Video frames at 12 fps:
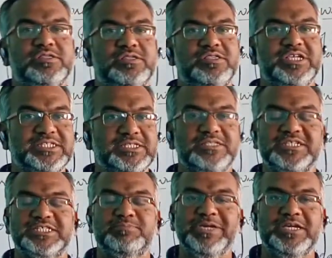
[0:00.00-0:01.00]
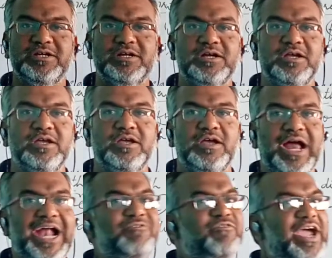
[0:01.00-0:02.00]
the speaker,
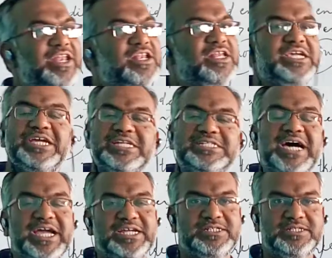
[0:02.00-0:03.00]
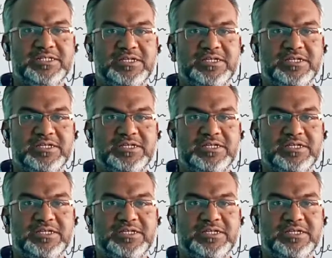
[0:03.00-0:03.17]
and finally he died.